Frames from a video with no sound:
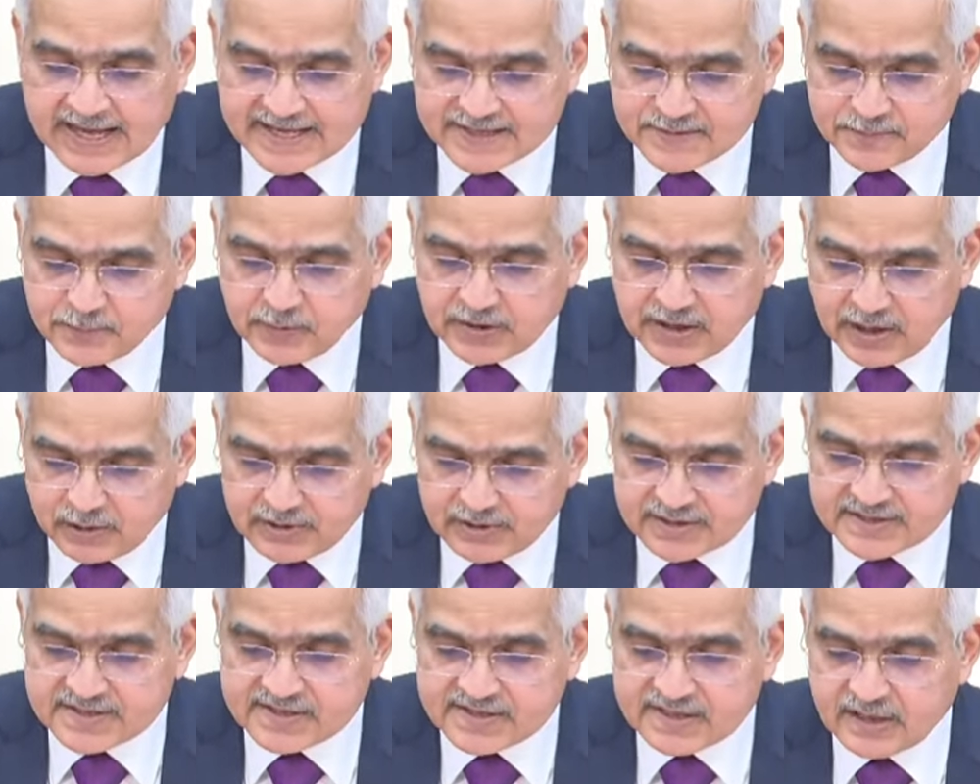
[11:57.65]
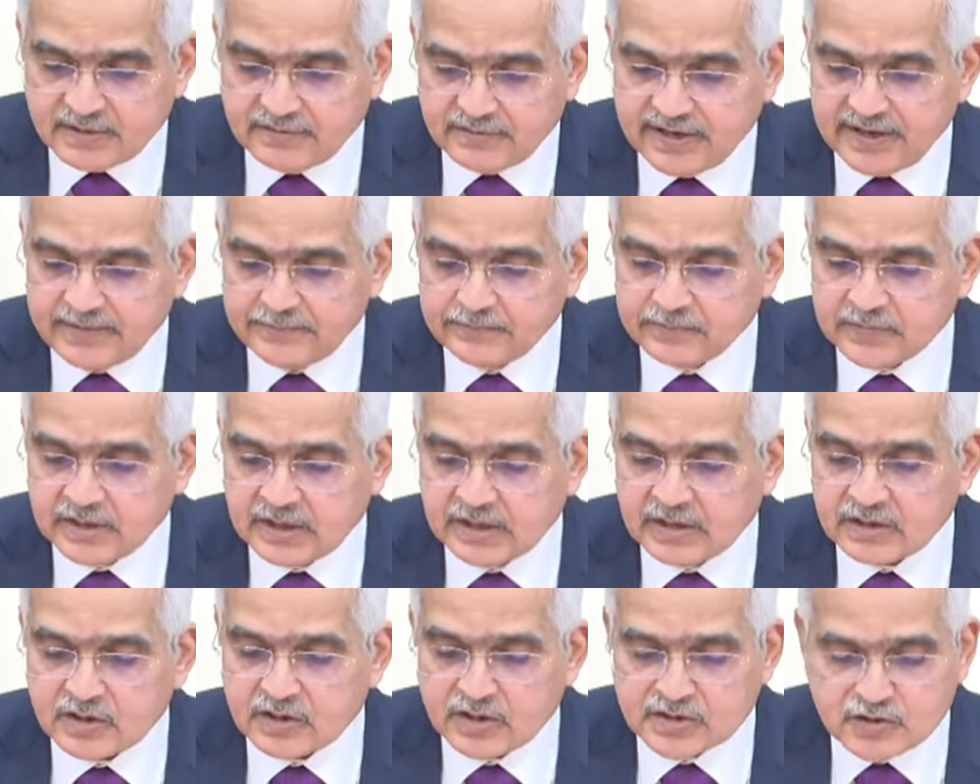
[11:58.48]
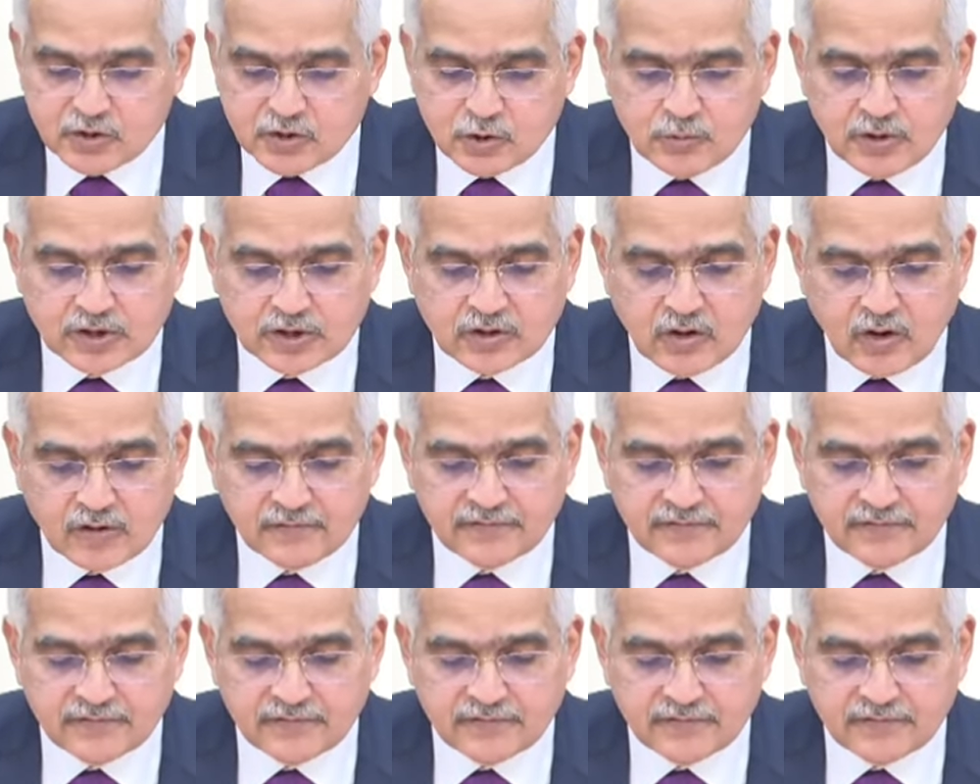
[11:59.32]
As per our survey, consumer